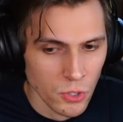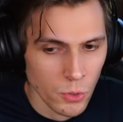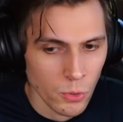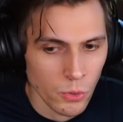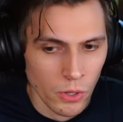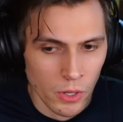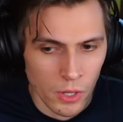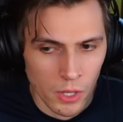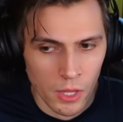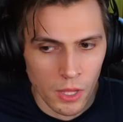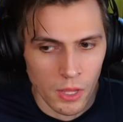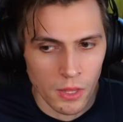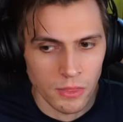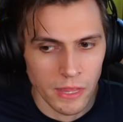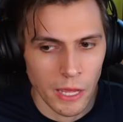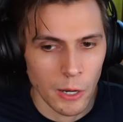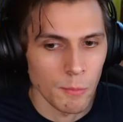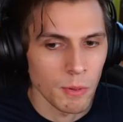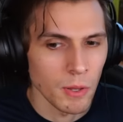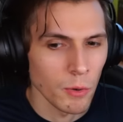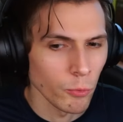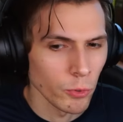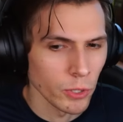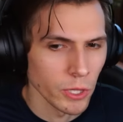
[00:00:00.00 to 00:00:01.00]
So
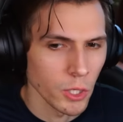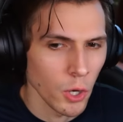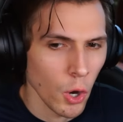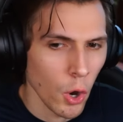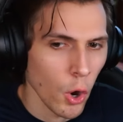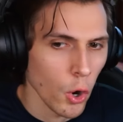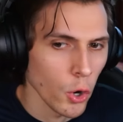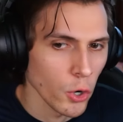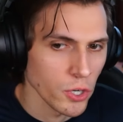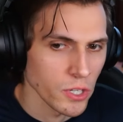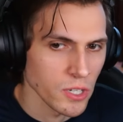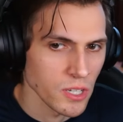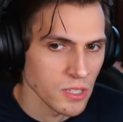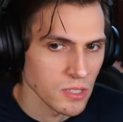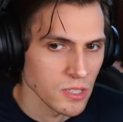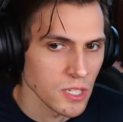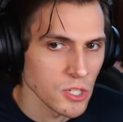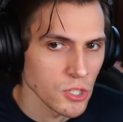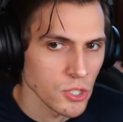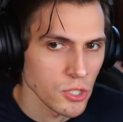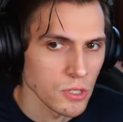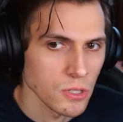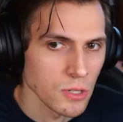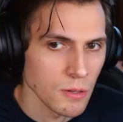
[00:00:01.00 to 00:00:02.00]
that'd be a really hard
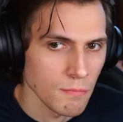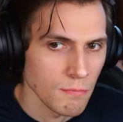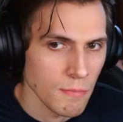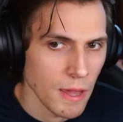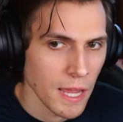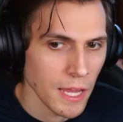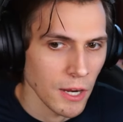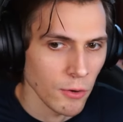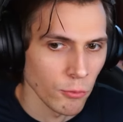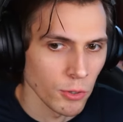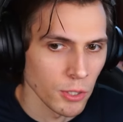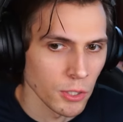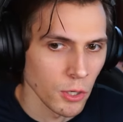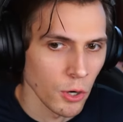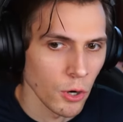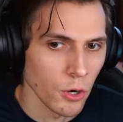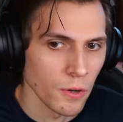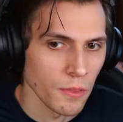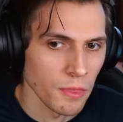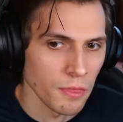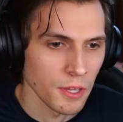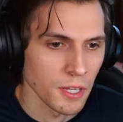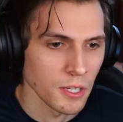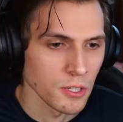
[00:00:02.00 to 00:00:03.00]
decision to make, a really
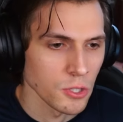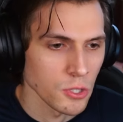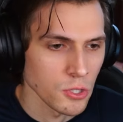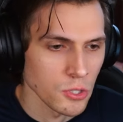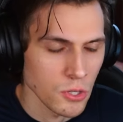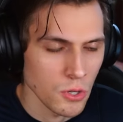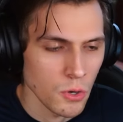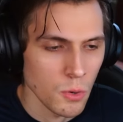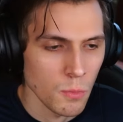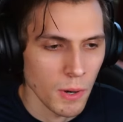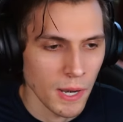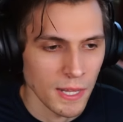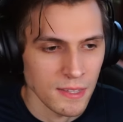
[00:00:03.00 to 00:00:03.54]
hard thing to do.